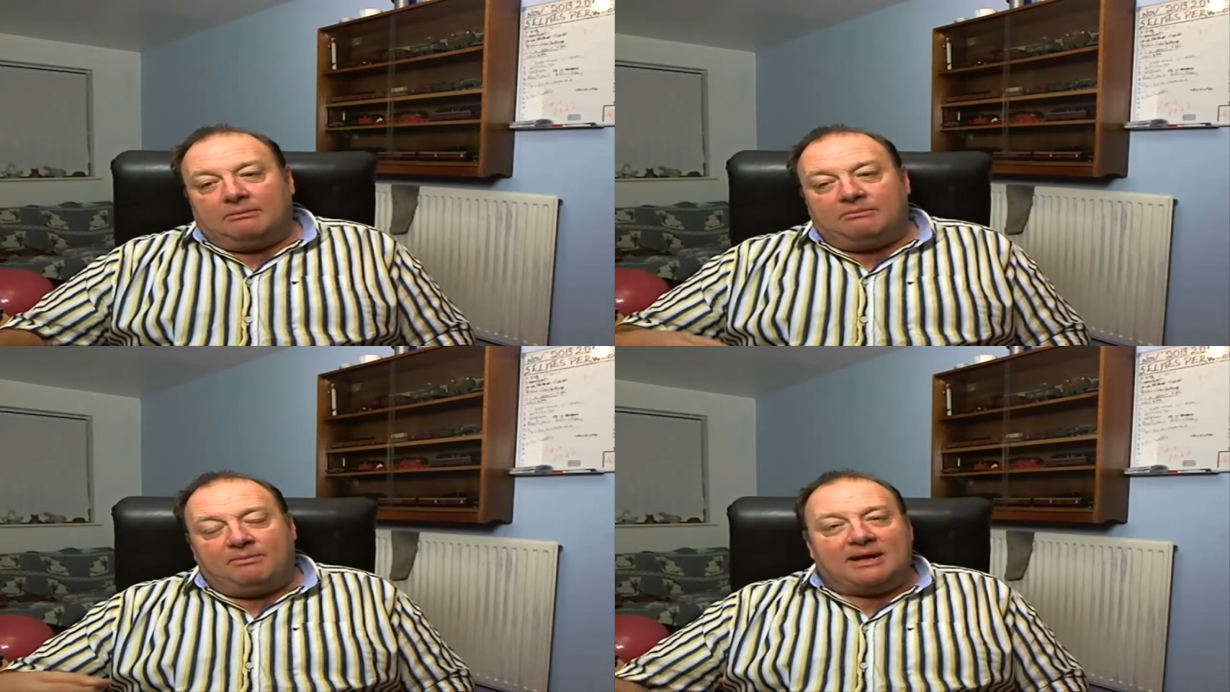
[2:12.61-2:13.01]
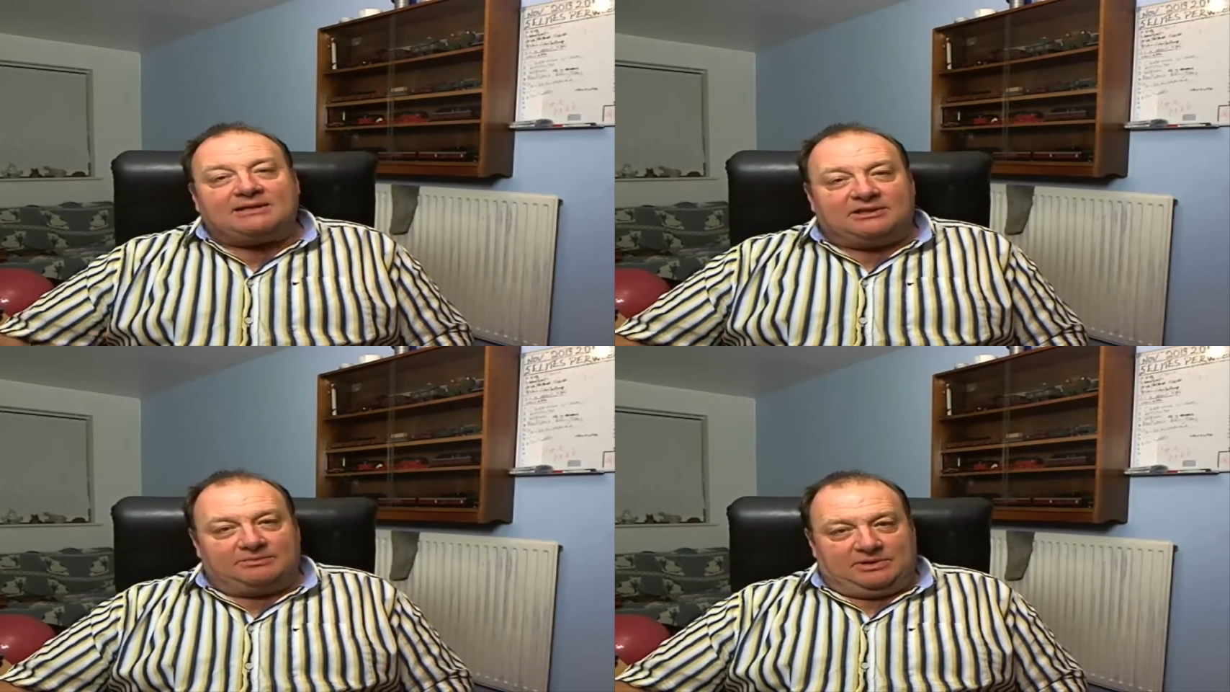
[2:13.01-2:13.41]

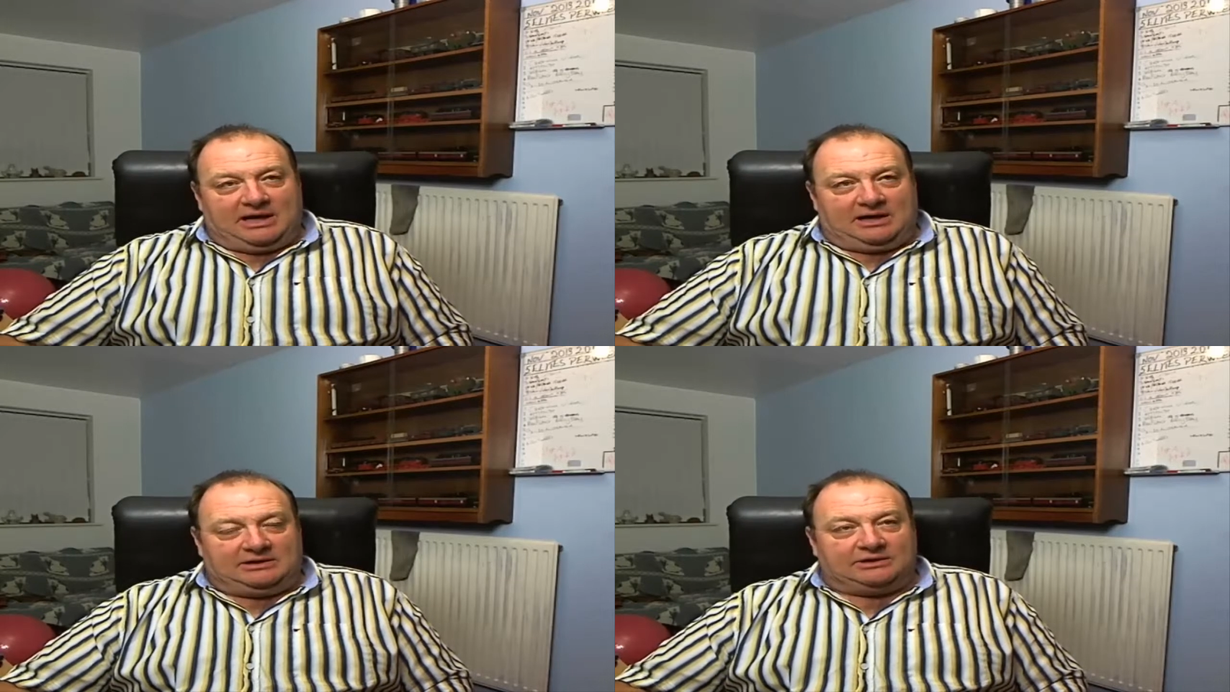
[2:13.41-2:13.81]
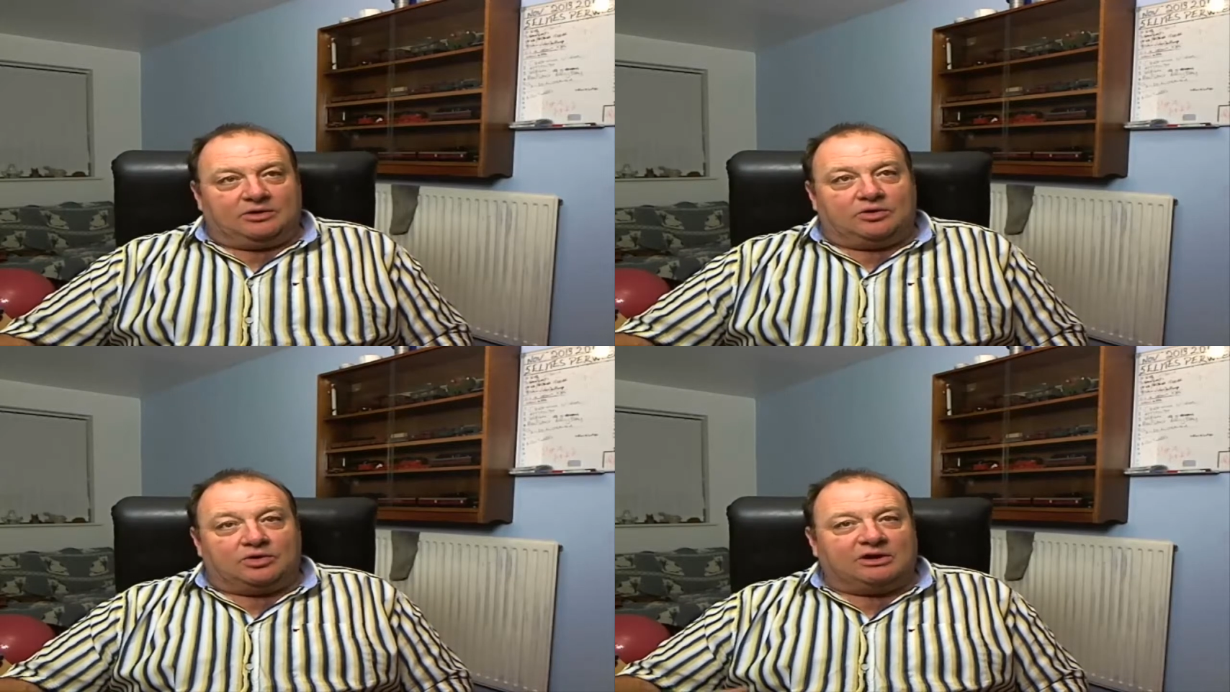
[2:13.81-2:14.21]
Momentum days,
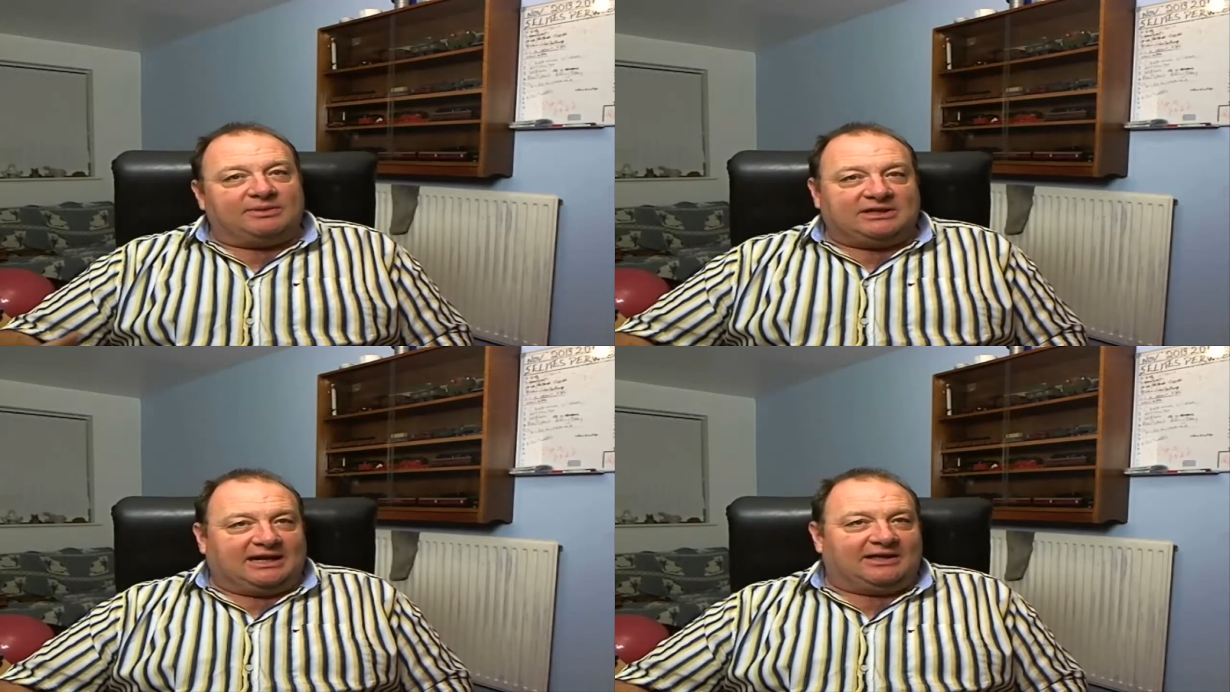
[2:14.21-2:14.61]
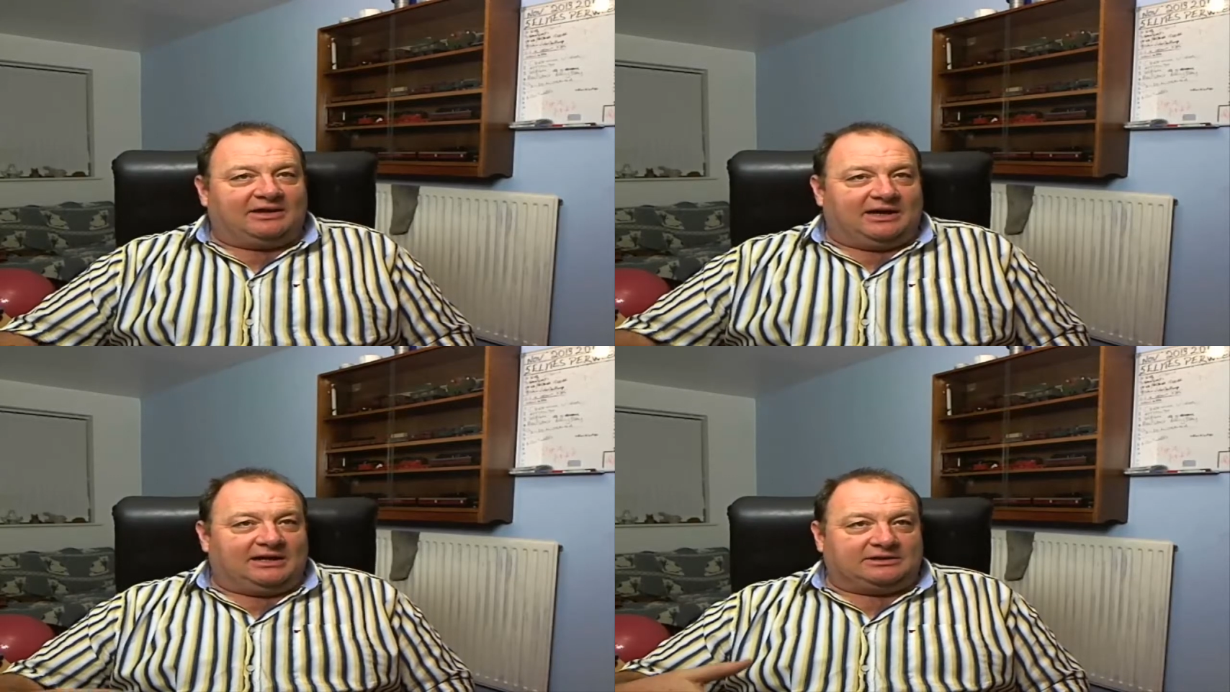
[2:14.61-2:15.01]
or coming together
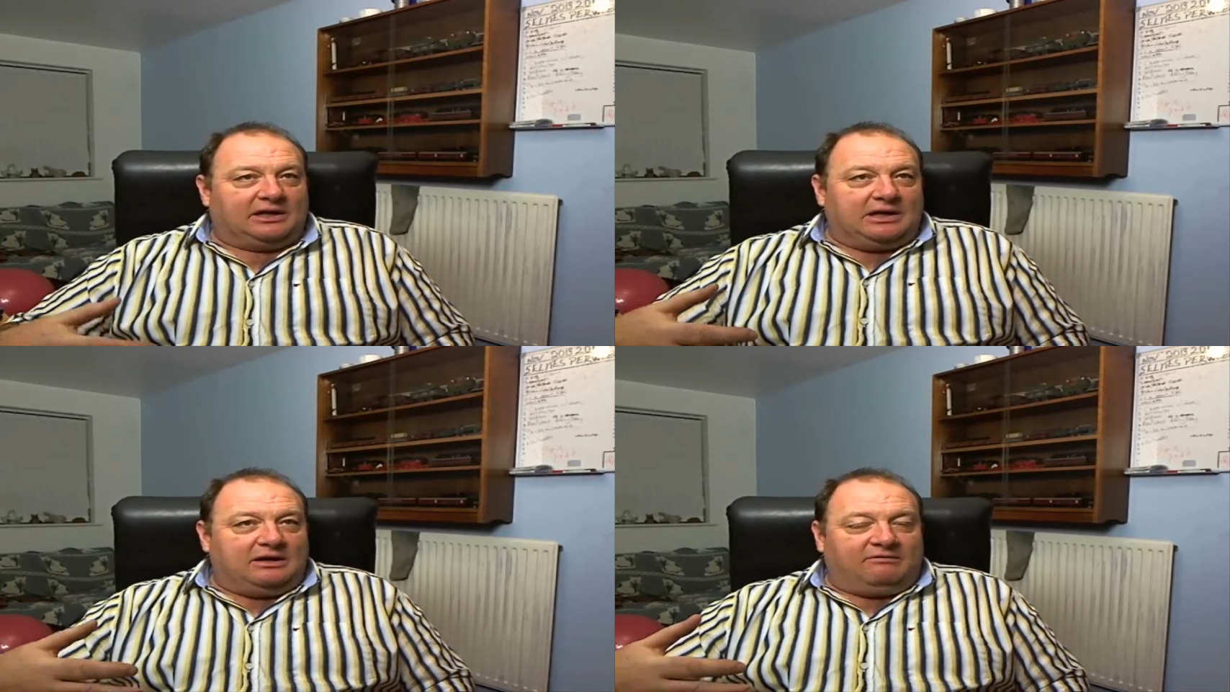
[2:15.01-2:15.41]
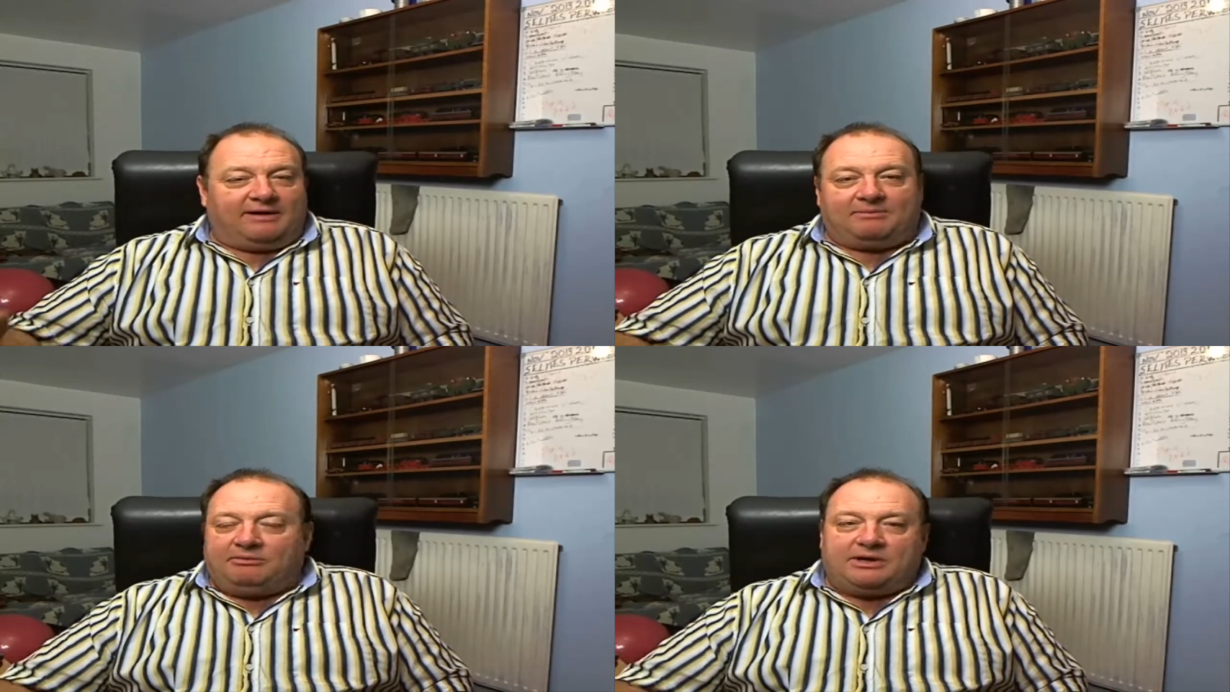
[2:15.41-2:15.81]
days,
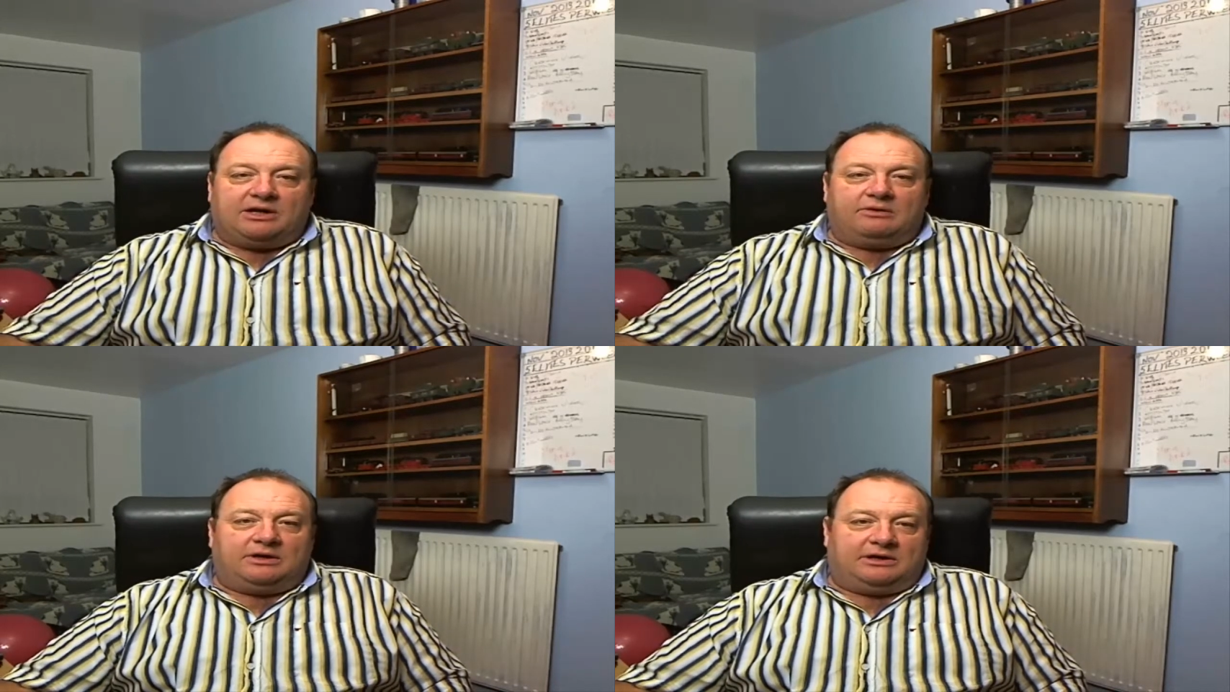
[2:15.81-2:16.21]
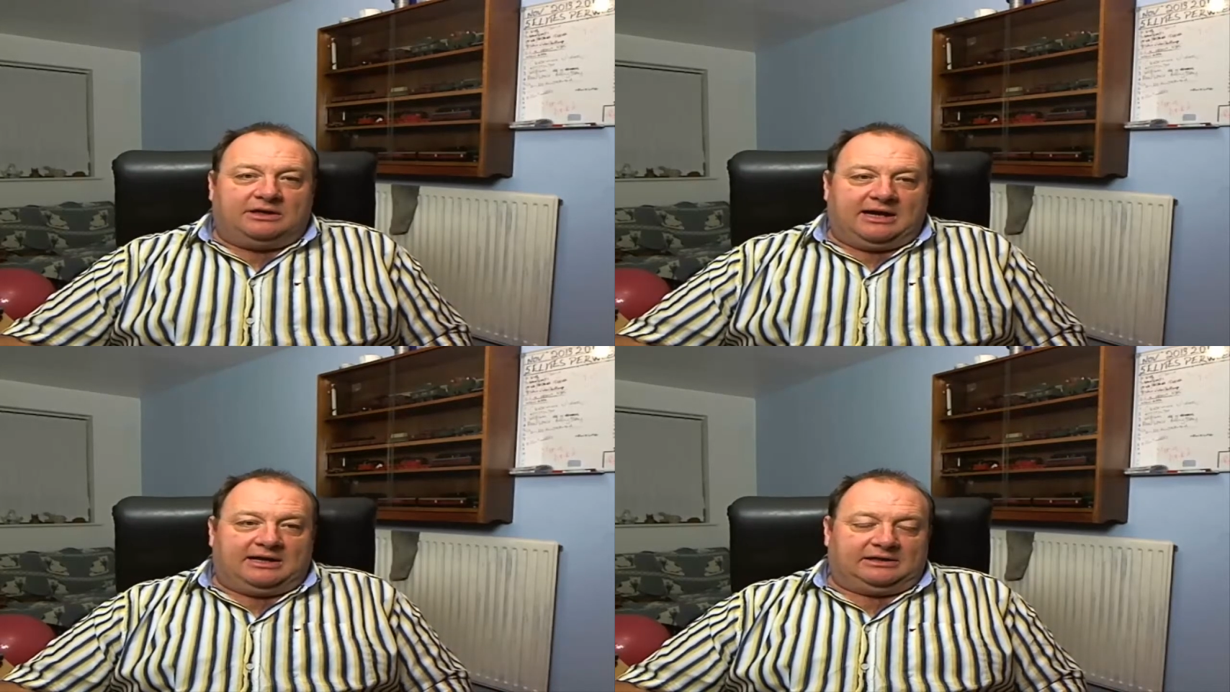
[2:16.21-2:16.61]
family reunion
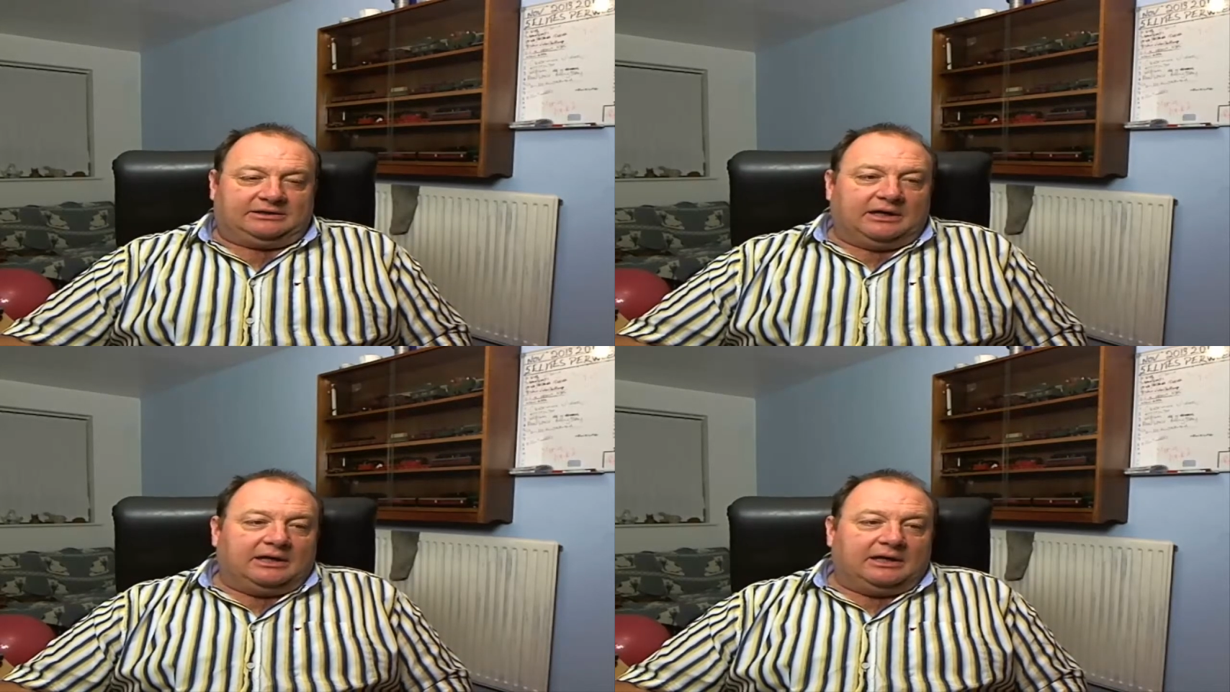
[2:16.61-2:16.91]
days,